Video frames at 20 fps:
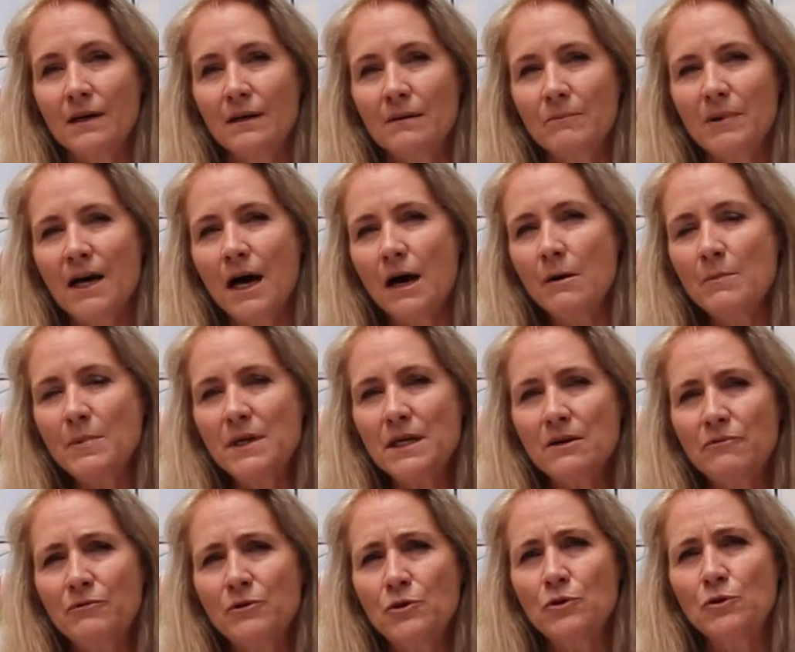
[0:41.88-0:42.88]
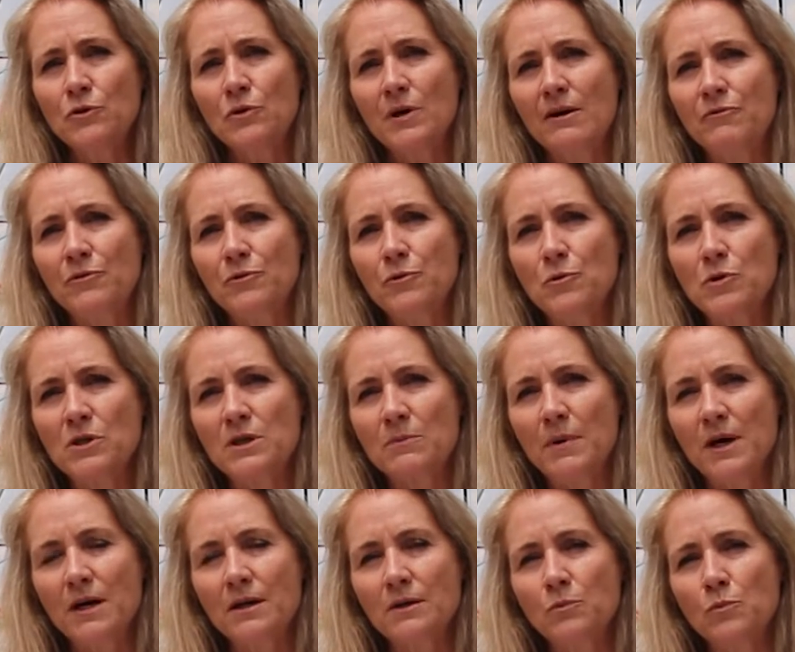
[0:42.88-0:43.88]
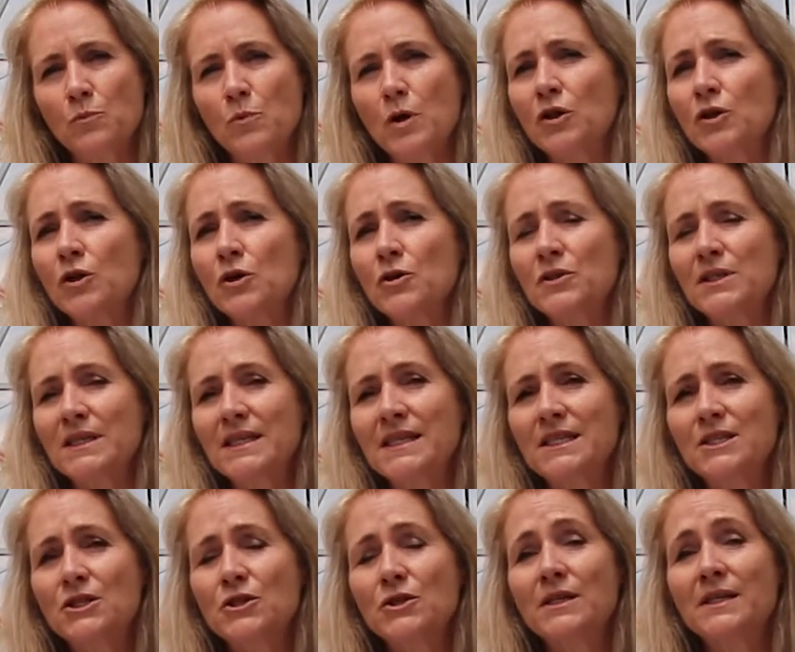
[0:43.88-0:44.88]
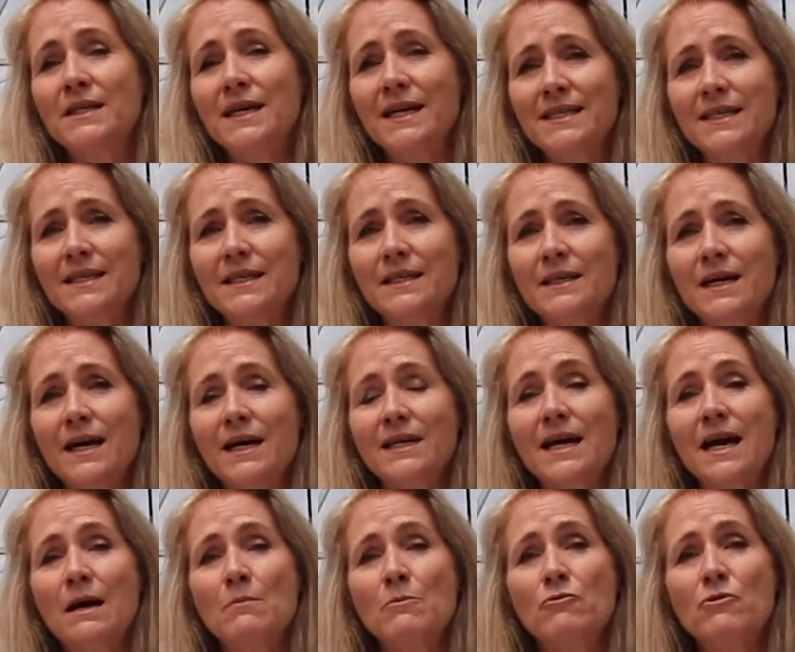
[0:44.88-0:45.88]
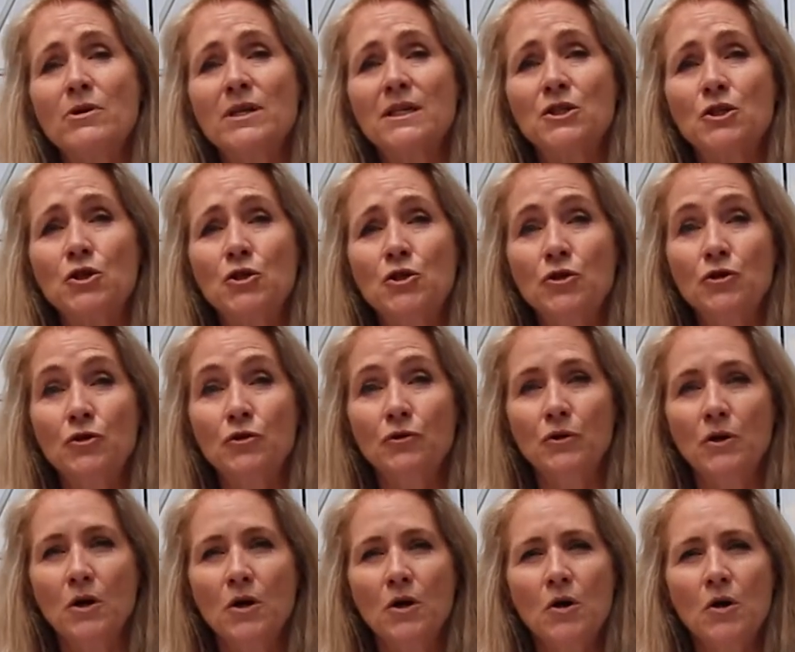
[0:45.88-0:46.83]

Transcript: But how many of you have thought about what goes into getting an amaryllis to you?